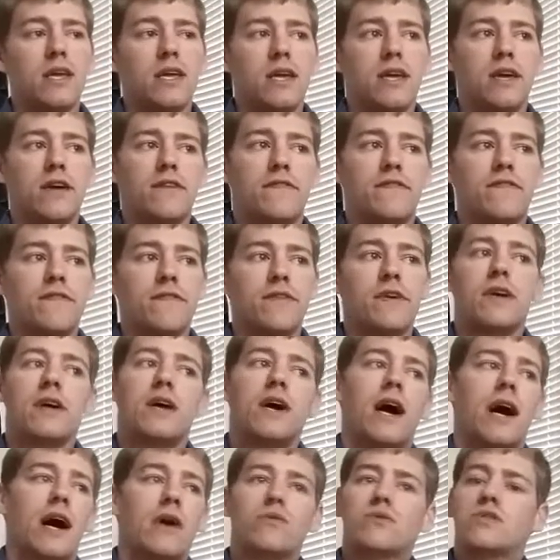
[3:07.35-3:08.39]
If
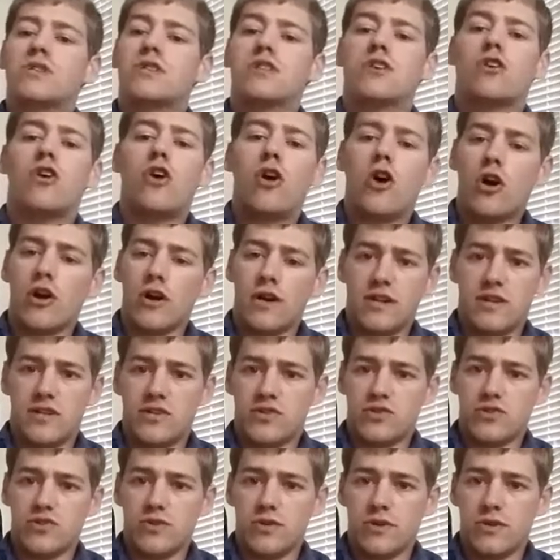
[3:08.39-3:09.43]
I was in the car
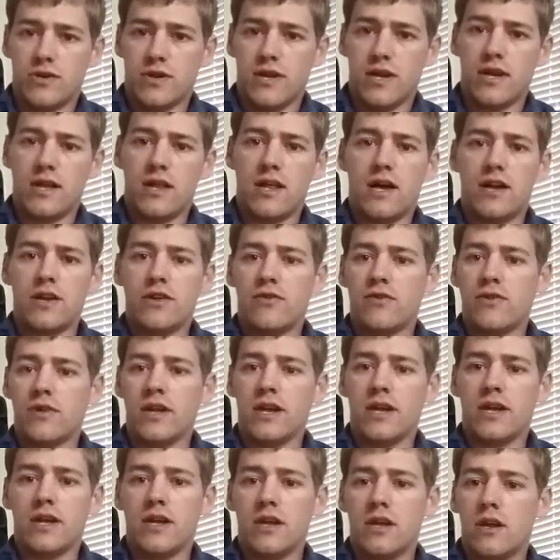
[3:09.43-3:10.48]
industry, okay, a lot of you are
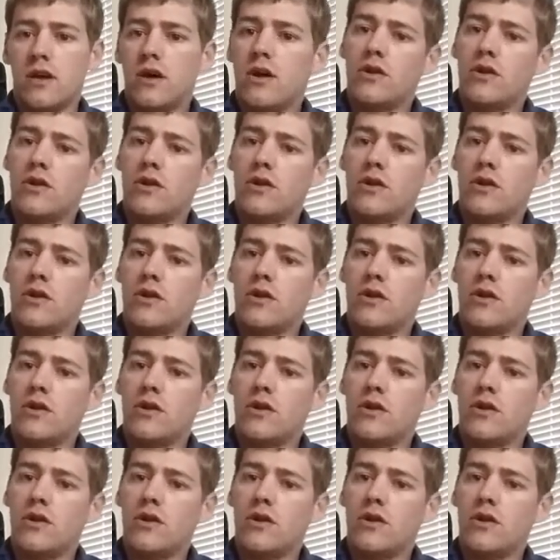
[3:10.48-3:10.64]
like,